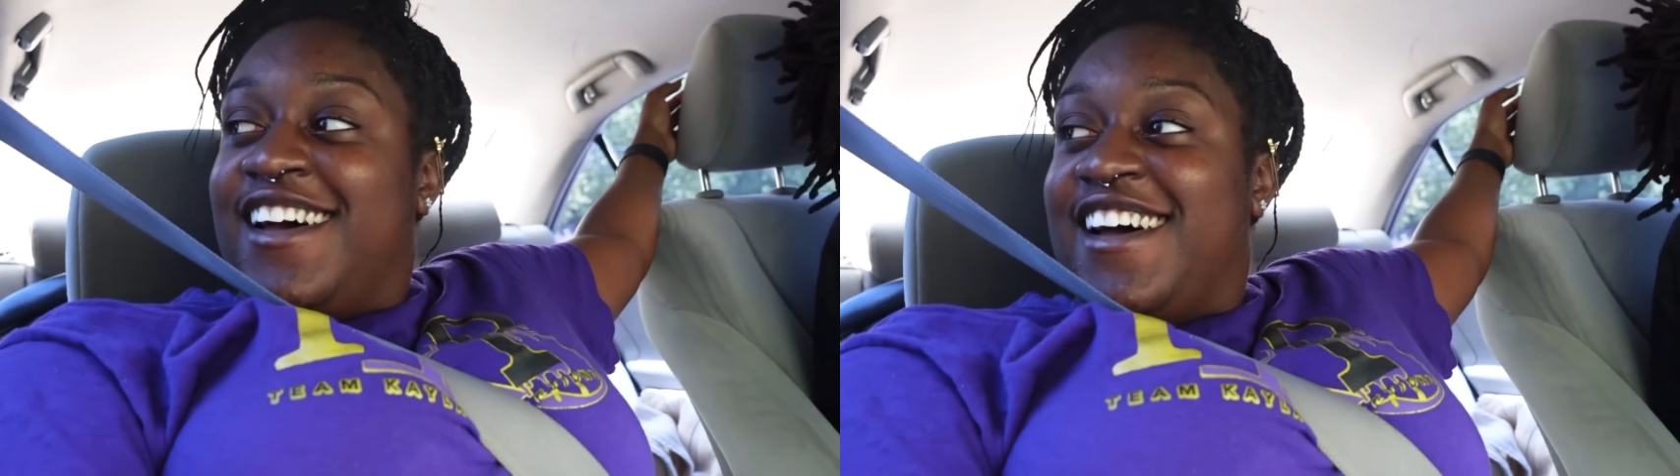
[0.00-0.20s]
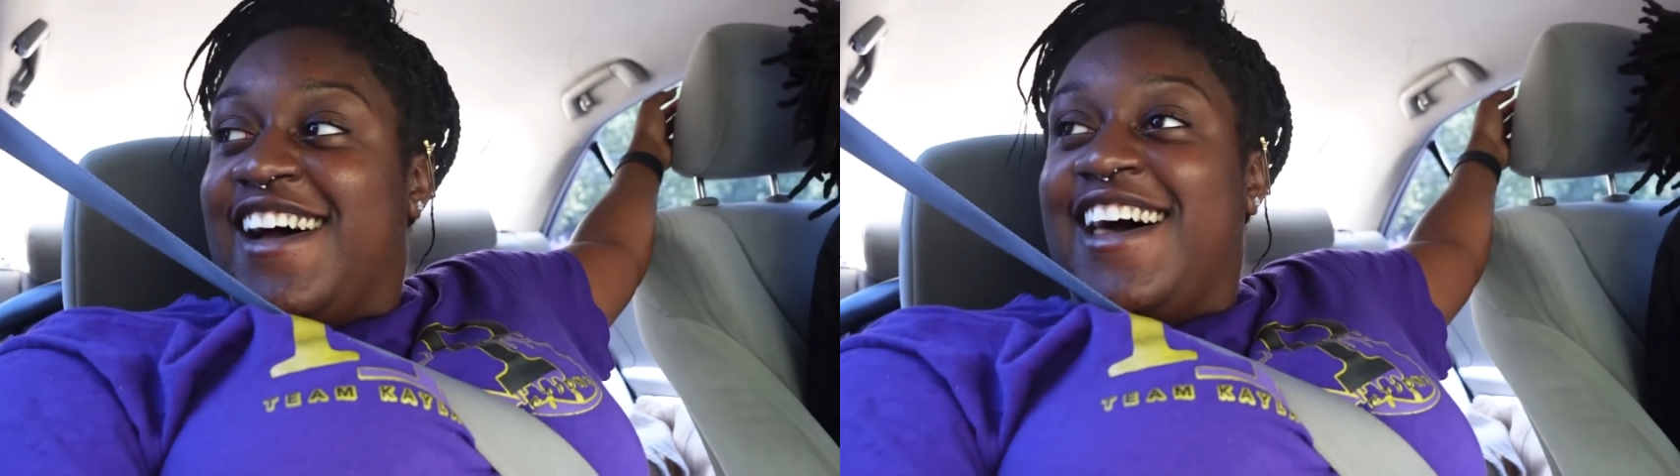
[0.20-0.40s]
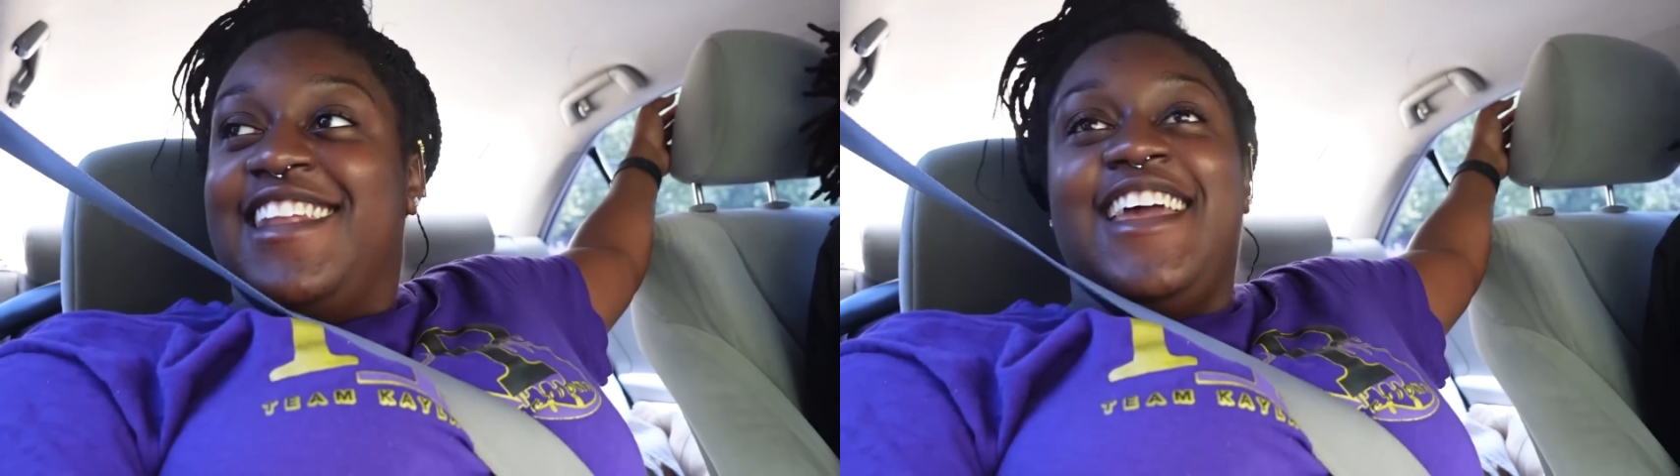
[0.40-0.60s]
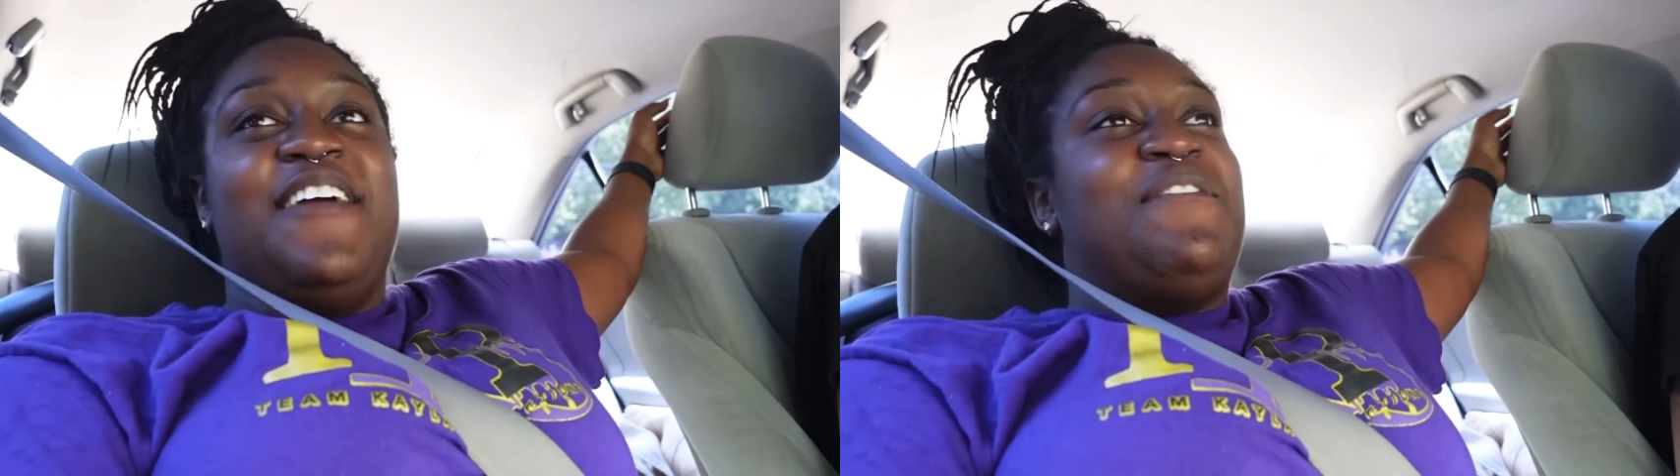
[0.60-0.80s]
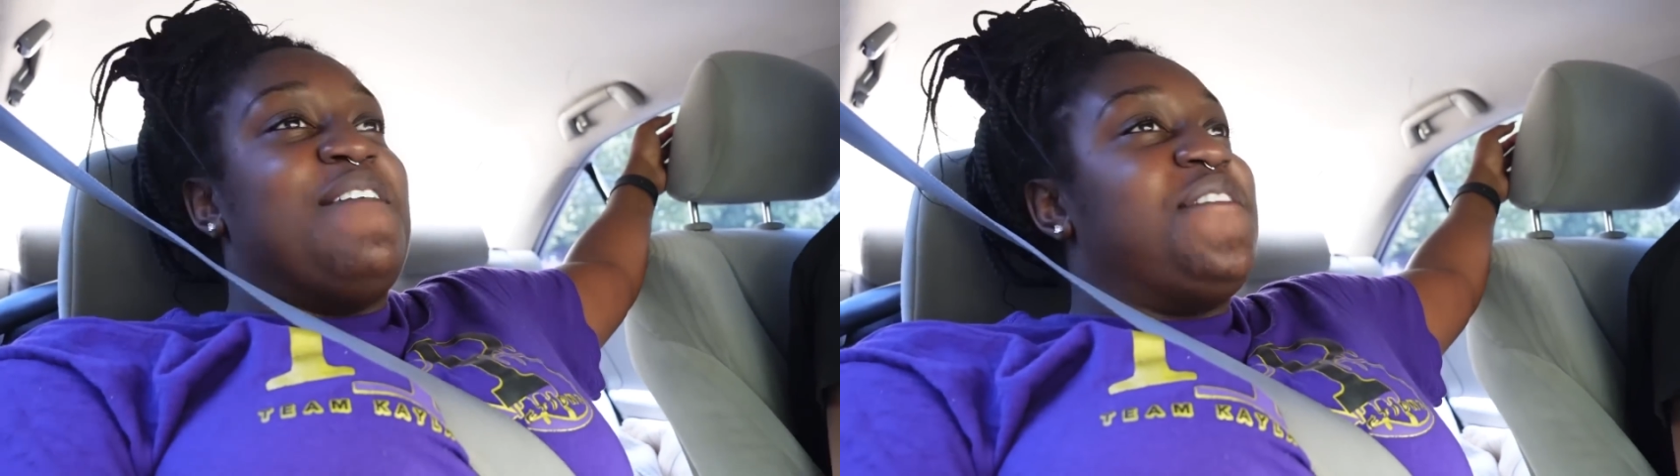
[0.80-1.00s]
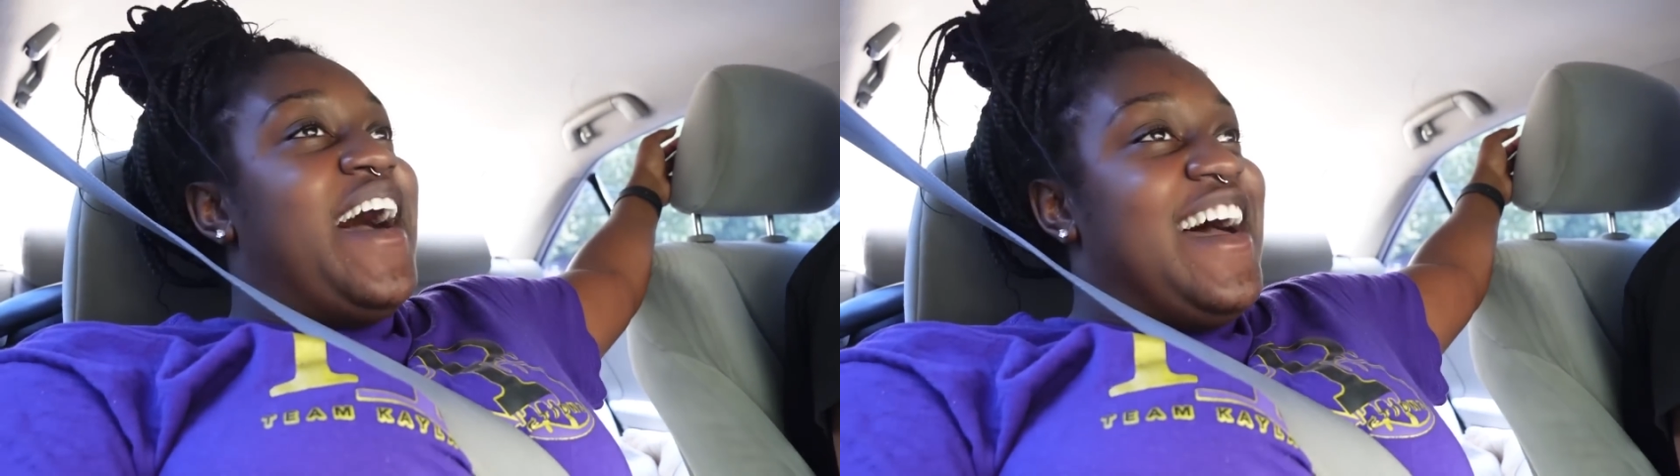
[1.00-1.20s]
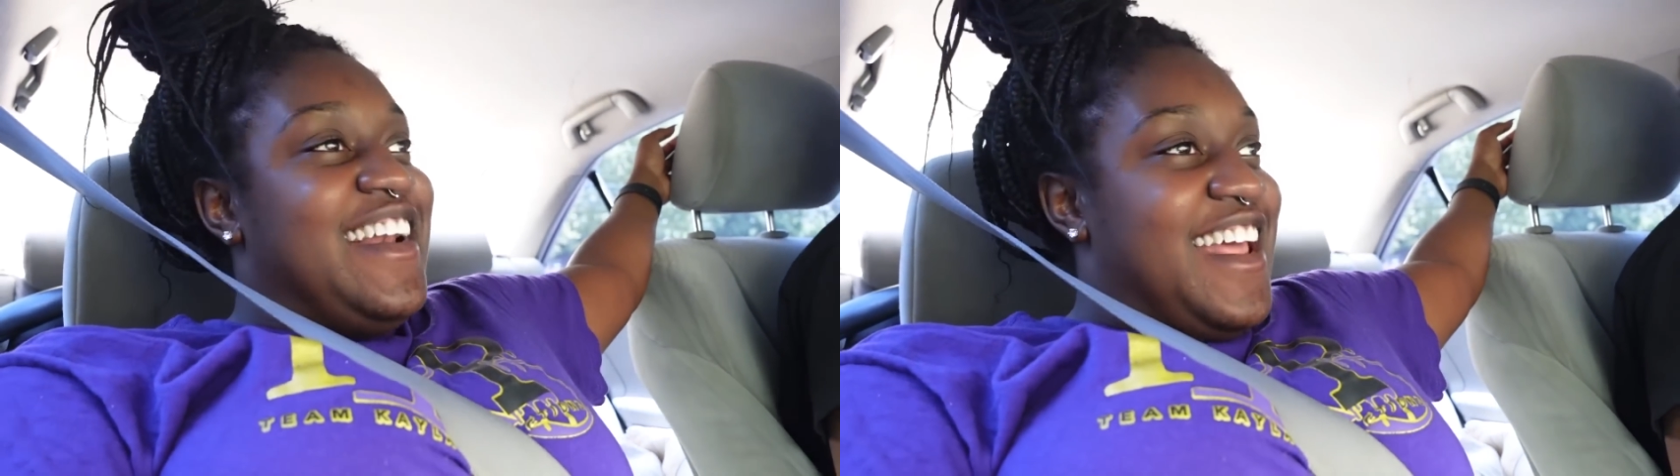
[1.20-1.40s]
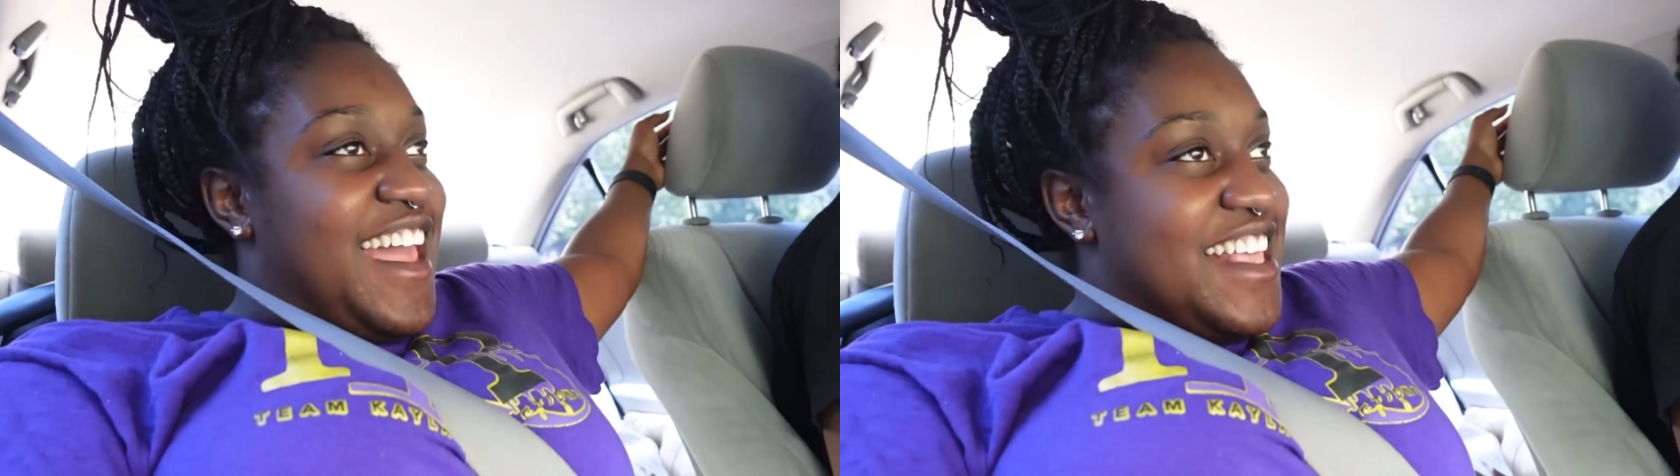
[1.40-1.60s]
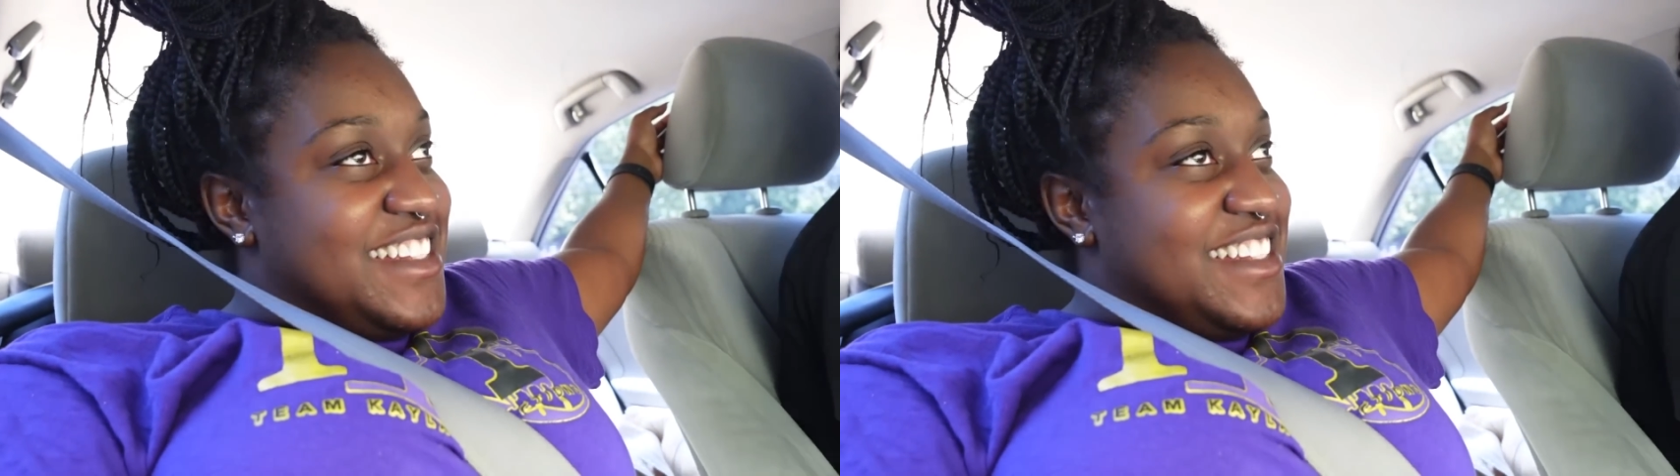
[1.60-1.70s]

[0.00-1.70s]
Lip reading: I leave for 5 days.